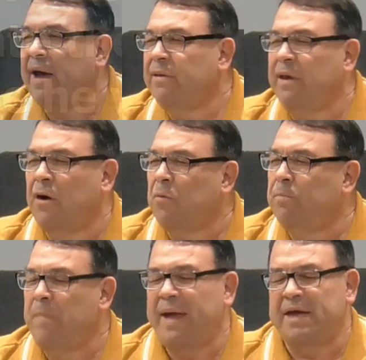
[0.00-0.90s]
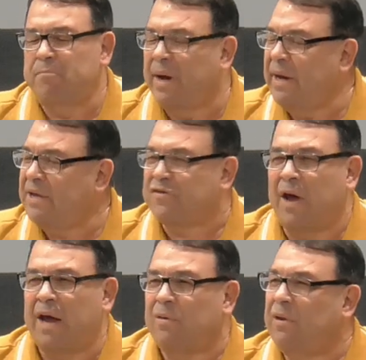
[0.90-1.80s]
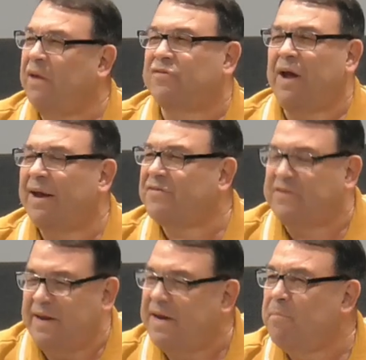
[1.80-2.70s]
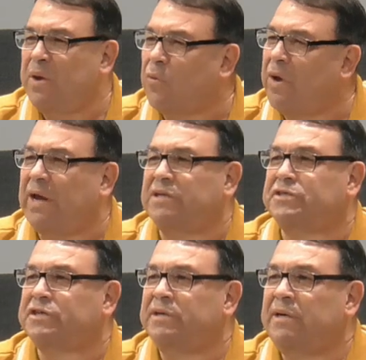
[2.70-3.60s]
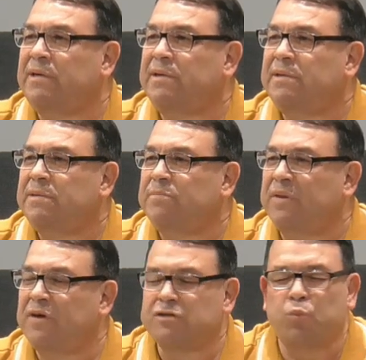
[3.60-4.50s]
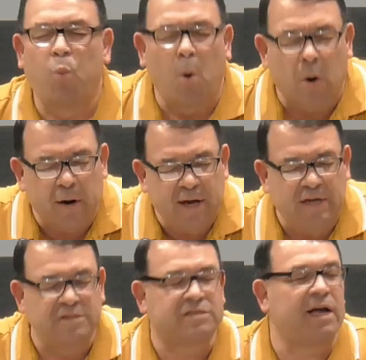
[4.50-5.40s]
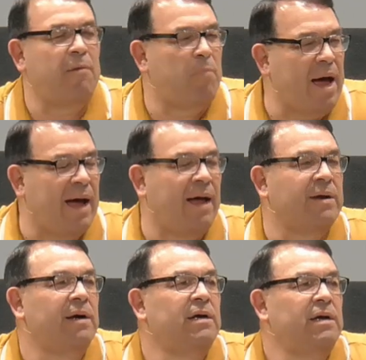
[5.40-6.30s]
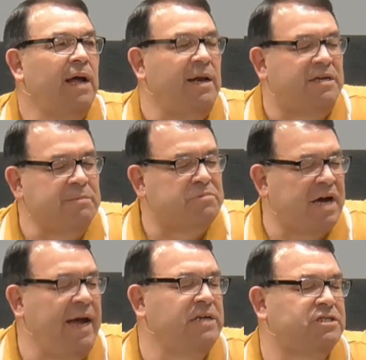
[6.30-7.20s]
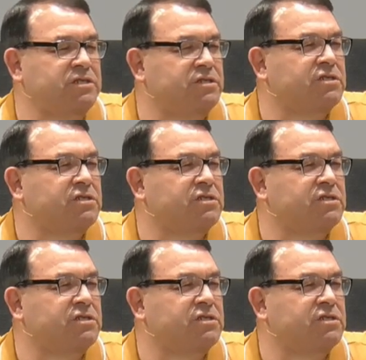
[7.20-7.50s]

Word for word: you know, making money, it's not, it's not a sin to be rich. But there's warnings about and temptations